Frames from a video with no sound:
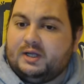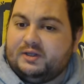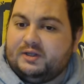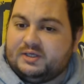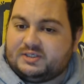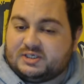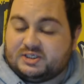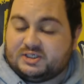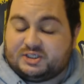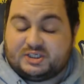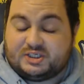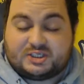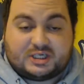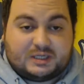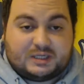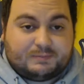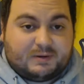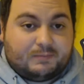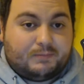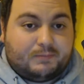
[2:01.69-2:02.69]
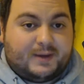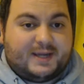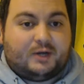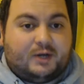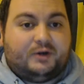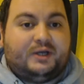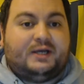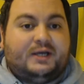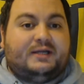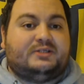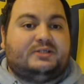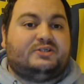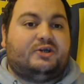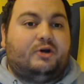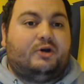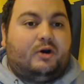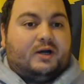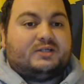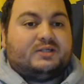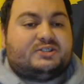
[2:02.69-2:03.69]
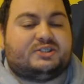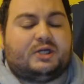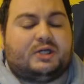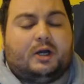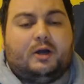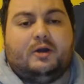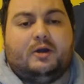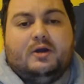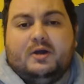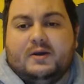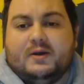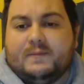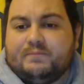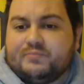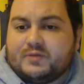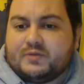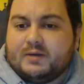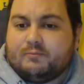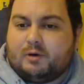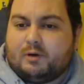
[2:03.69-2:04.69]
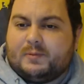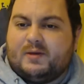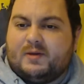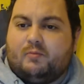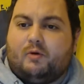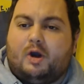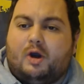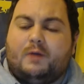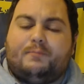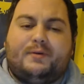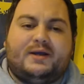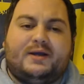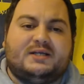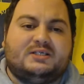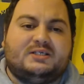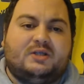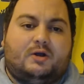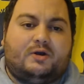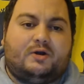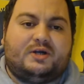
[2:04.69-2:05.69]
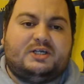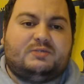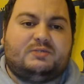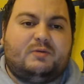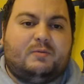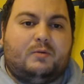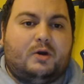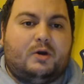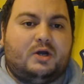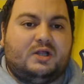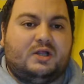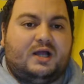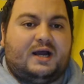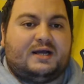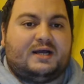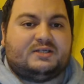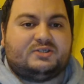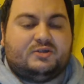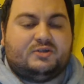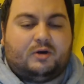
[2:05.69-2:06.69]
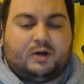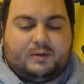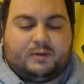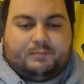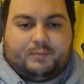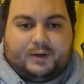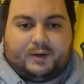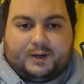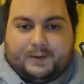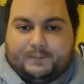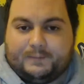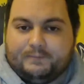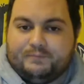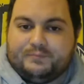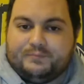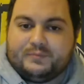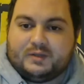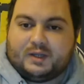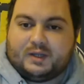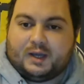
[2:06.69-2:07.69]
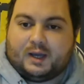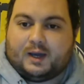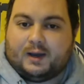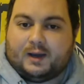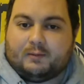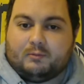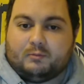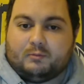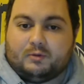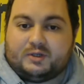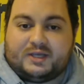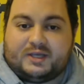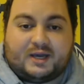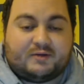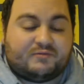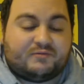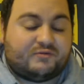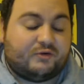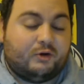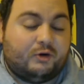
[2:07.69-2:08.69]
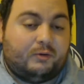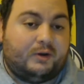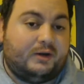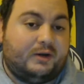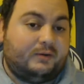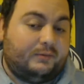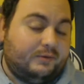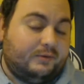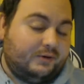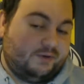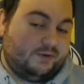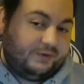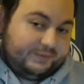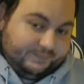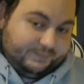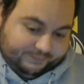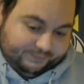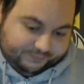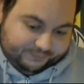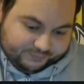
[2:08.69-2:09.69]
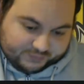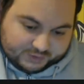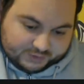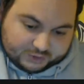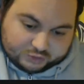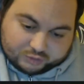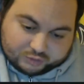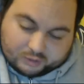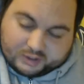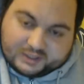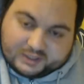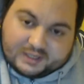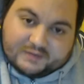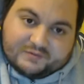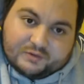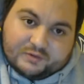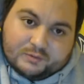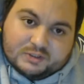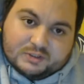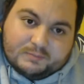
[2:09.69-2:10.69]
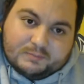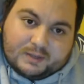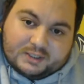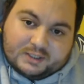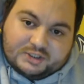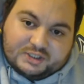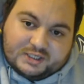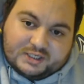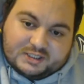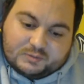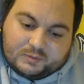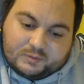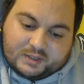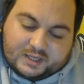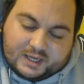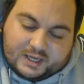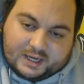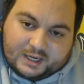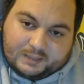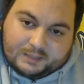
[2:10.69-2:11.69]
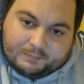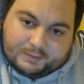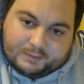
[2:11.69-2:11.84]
This is just going to be me on here tonight, so probably won't be as long as we were last night, but we'll get through it and try and get through as much as we can.